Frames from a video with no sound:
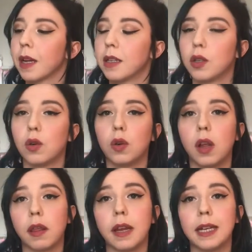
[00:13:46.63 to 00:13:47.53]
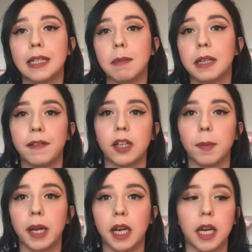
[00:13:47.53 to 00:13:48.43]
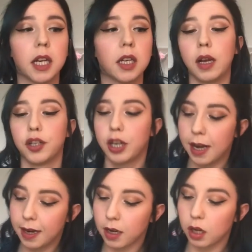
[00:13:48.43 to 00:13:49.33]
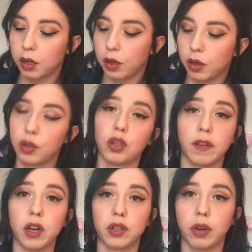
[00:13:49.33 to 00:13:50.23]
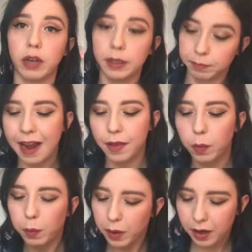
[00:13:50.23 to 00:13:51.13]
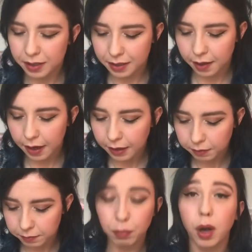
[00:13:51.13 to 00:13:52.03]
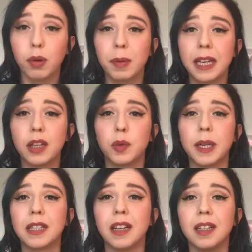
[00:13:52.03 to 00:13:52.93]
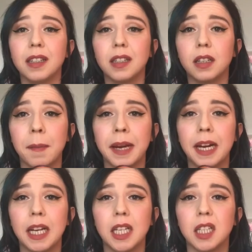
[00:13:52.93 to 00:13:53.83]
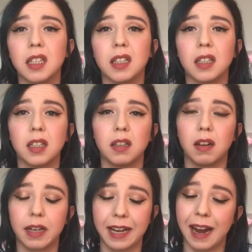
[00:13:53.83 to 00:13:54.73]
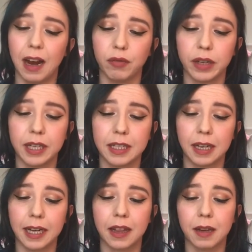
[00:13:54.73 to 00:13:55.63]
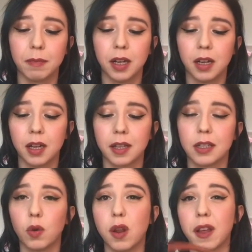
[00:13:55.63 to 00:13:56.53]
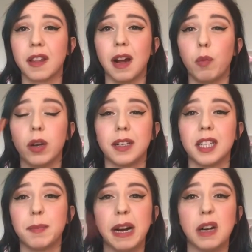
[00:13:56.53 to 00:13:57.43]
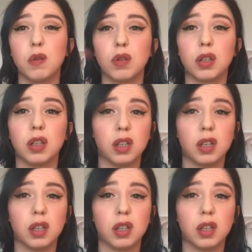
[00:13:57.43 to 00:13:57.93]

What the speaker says: So these I'm definitely going to be eating. Hashtag sorry not sorry. And the worst thing, probably the Twizzlers. I mean, oh yeah, I really didn't like them. This is the only thing that I wanted to spit out.